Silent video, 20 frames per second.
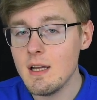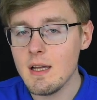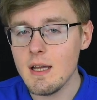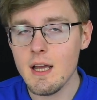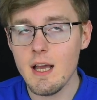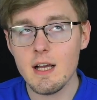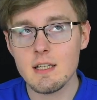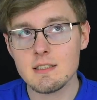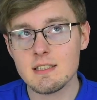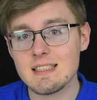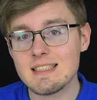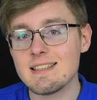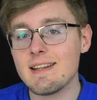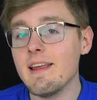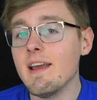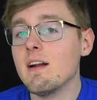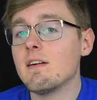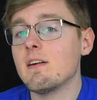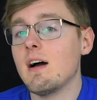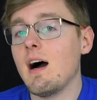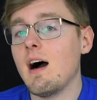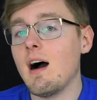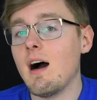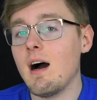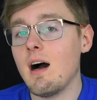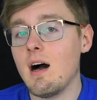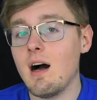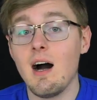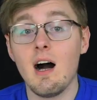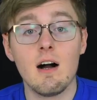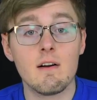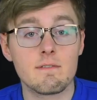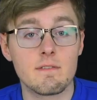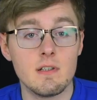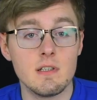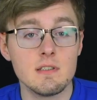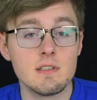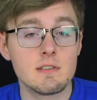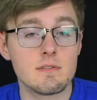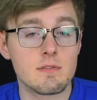And there are
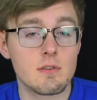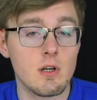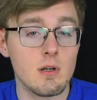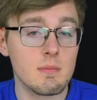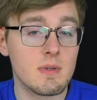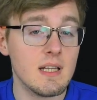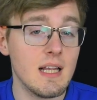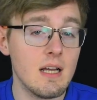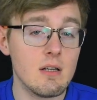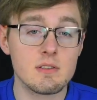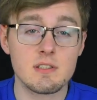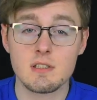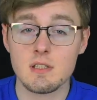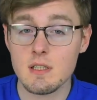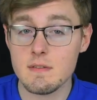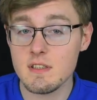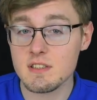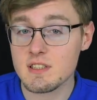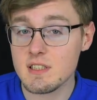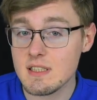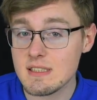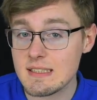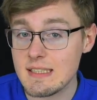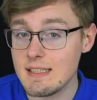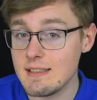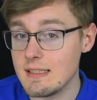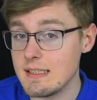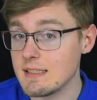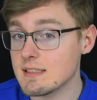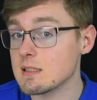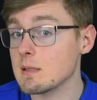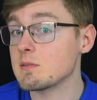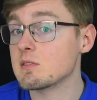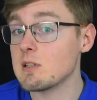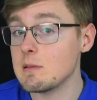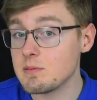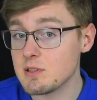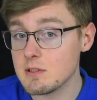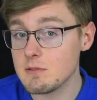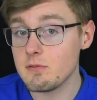offers from cloud services in the
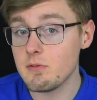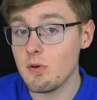subscription